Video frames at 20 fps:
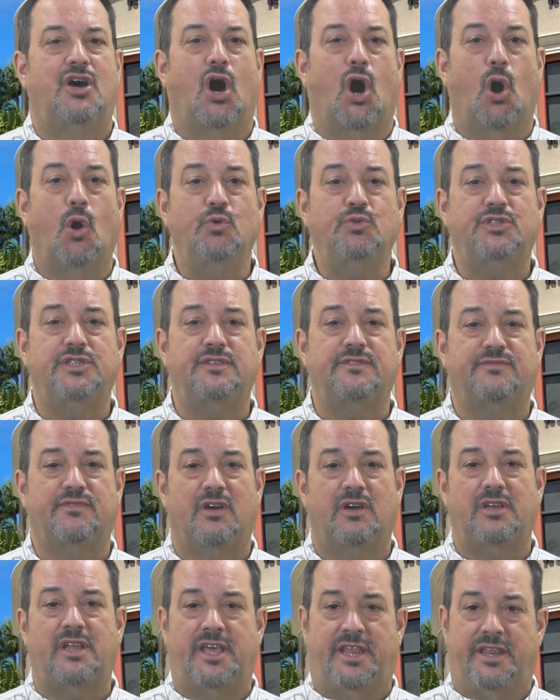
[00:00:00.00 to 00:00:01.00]

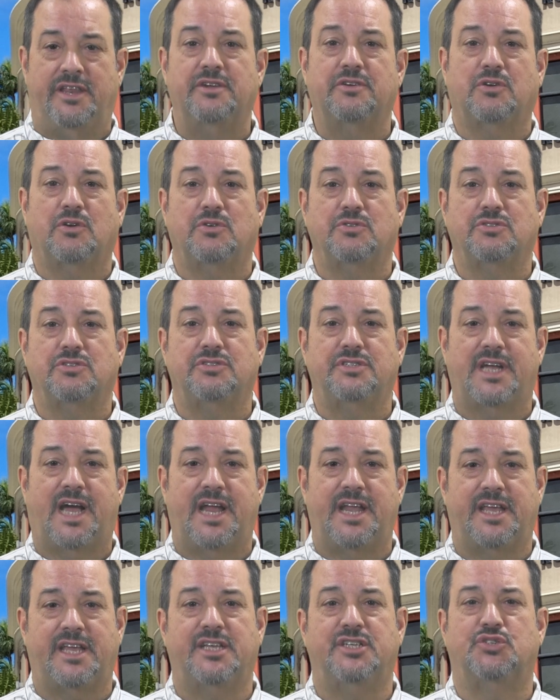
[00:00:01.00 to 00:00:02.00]
Oceanfront and intercoastal
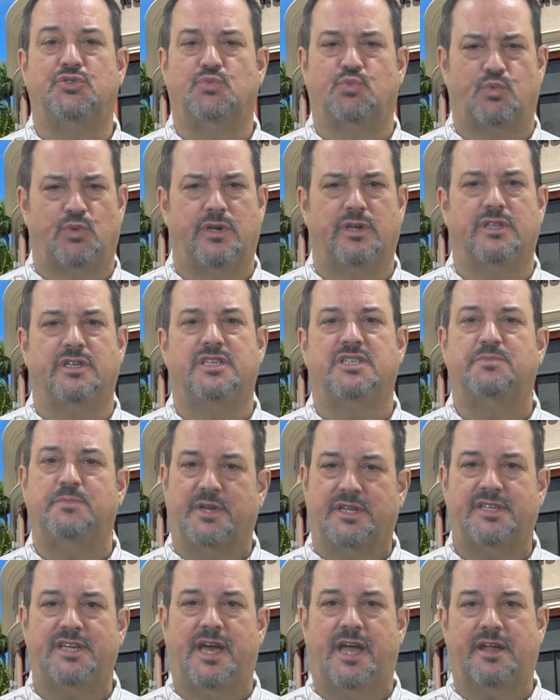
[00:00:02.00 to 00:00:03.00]
dining is really
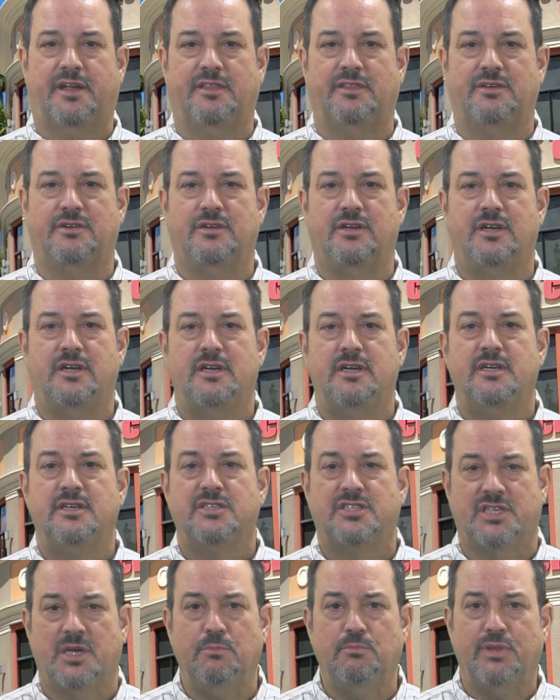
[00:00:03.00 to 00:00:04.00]
spectacular.
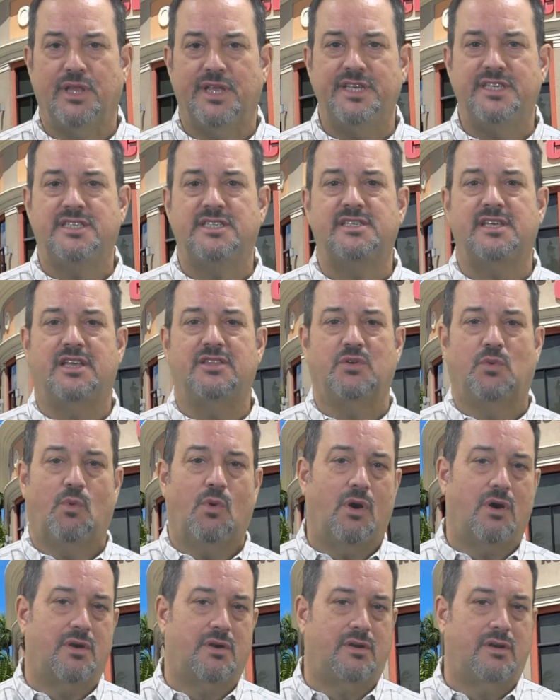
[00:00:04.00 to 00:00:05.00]
Some places on the
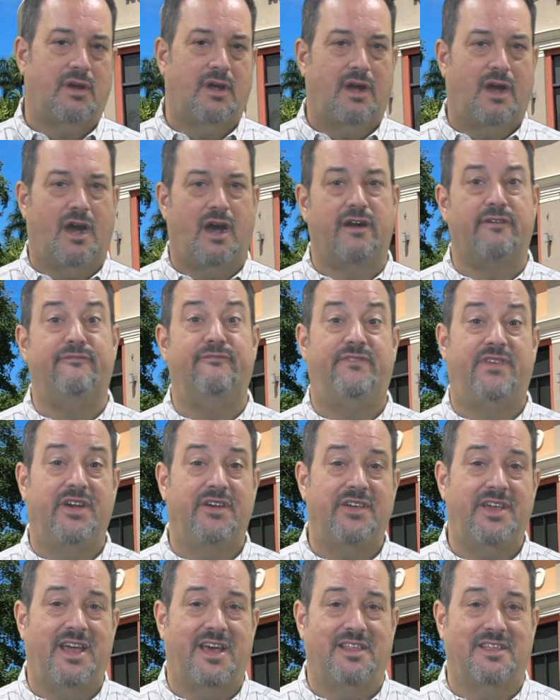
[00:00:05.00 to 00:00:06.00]
water are
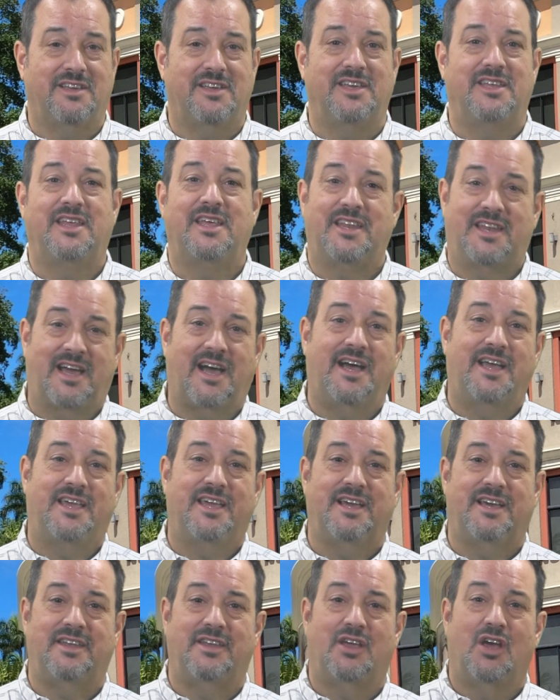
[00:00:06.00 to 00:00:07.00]
very elegant and
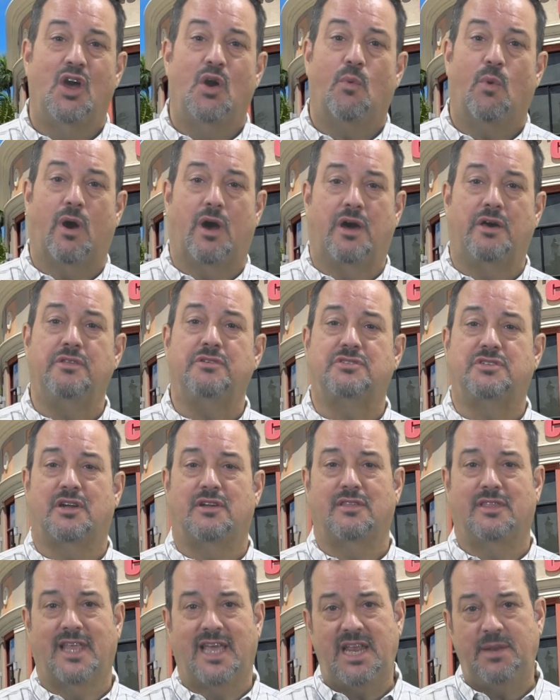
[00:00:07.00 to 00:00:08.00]
high-end, while others
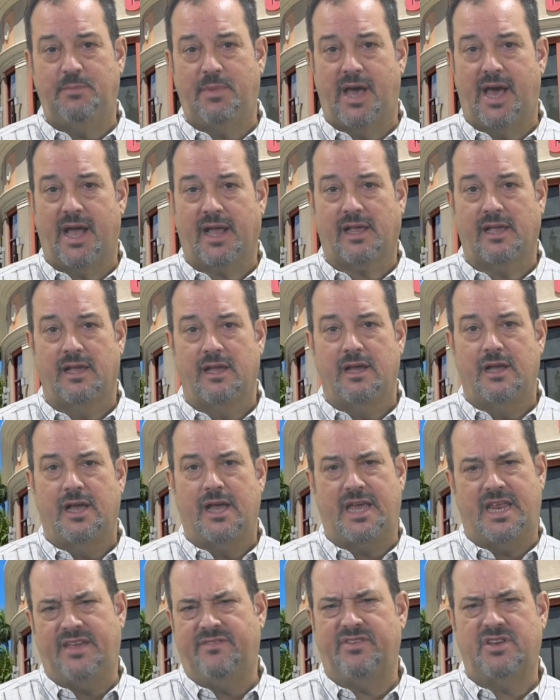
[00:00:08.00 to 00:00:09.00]
are laid back
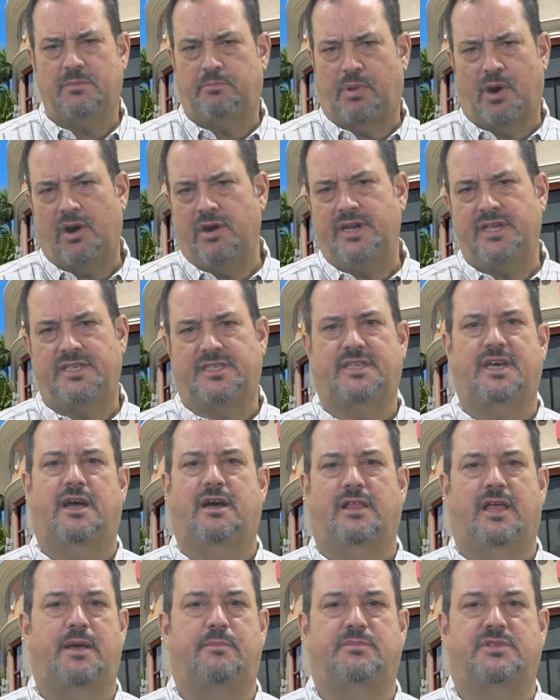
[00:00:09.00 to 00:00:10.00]
and even a
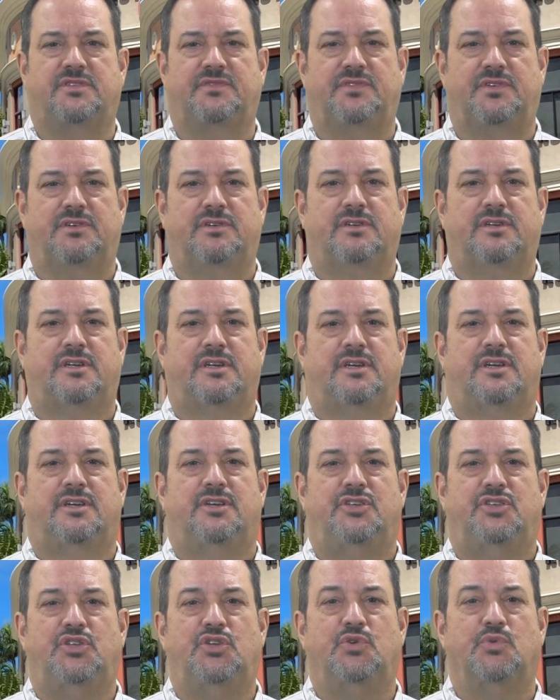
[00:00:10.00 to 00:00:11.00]
party-style atmosphere.
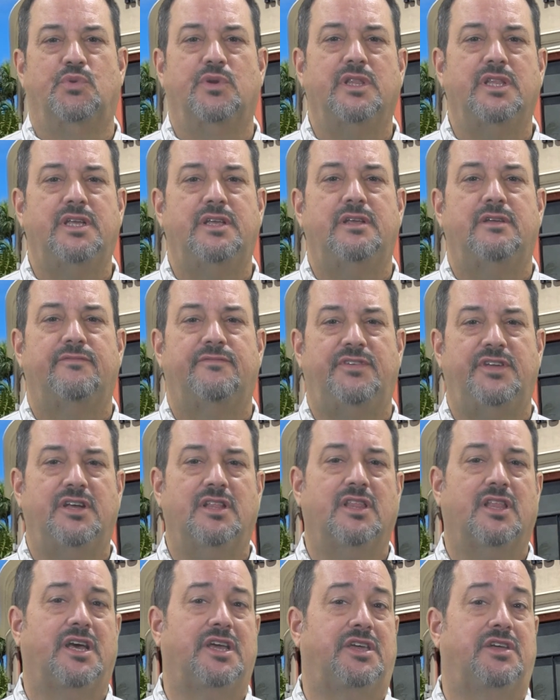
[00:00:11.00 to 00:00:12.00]
You really
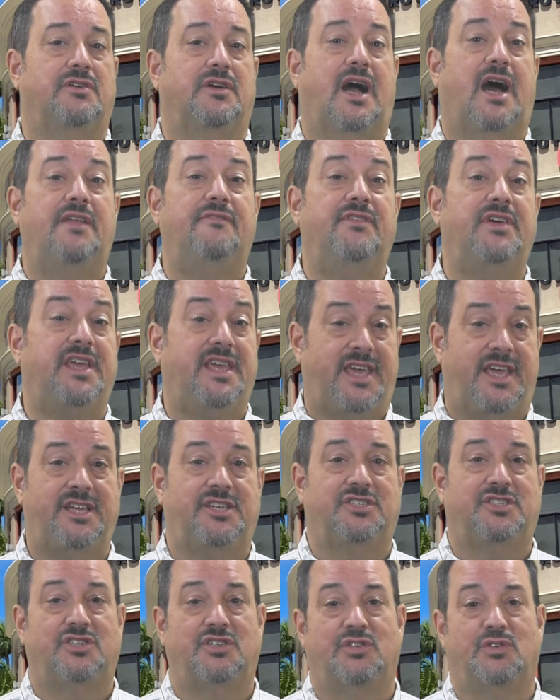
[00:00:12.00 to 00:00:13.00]
feel like you're on
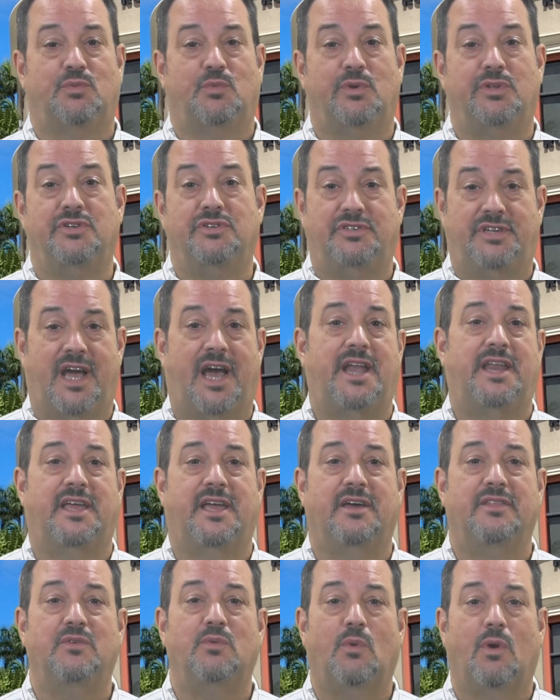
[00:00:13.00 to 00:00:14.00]
vacation when you're
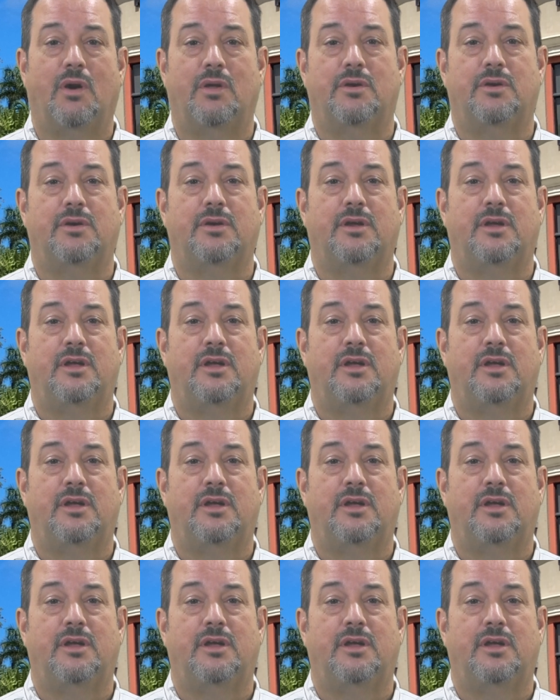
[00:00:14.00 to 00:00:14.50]
dining on the water.